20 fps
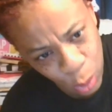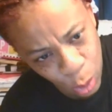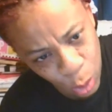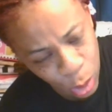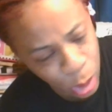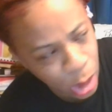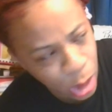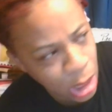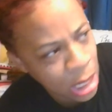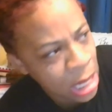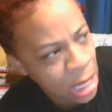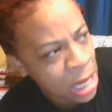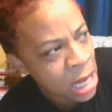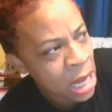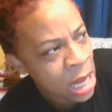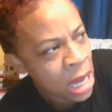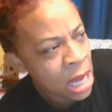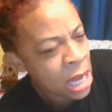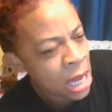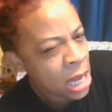girl.
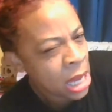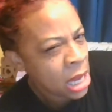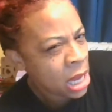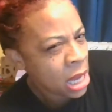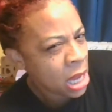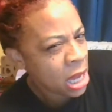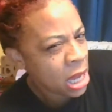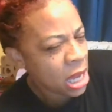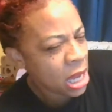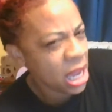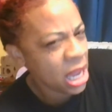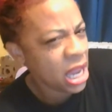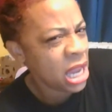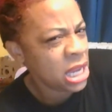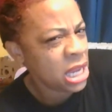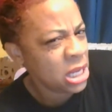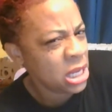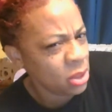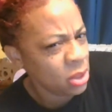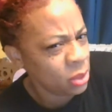
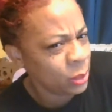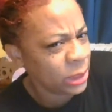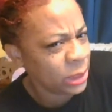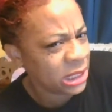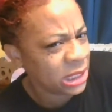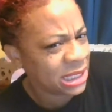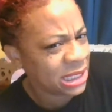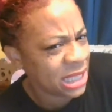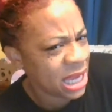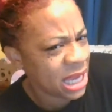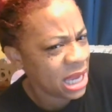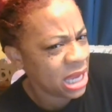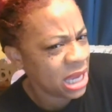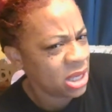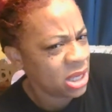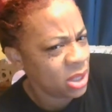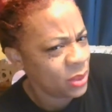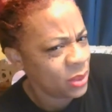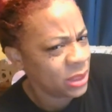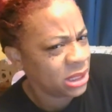And you was
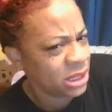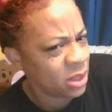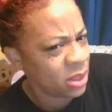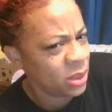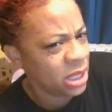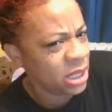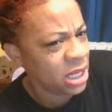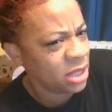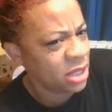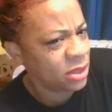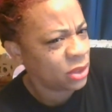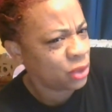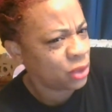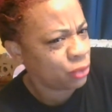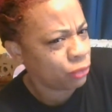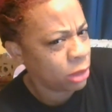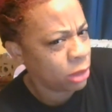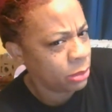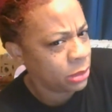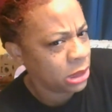saying you was going in the
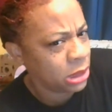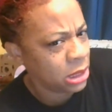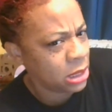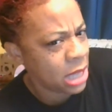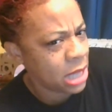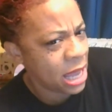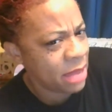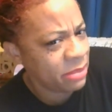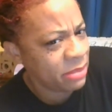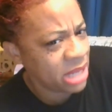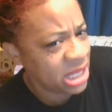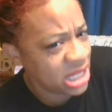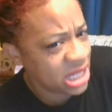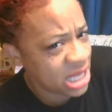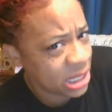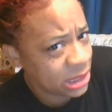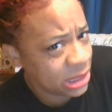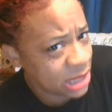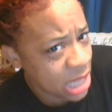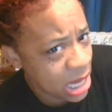strip club, I mean the
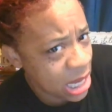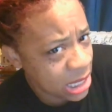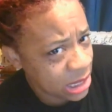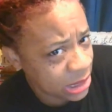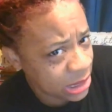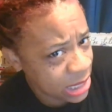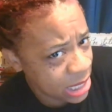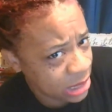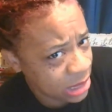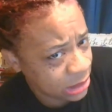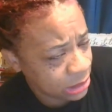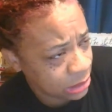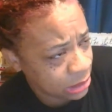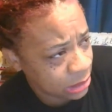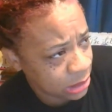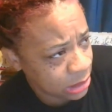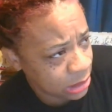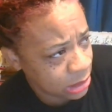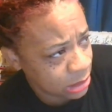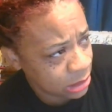exotic dancer
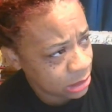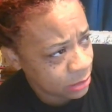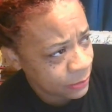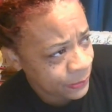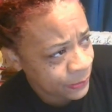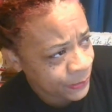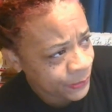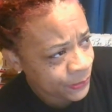club.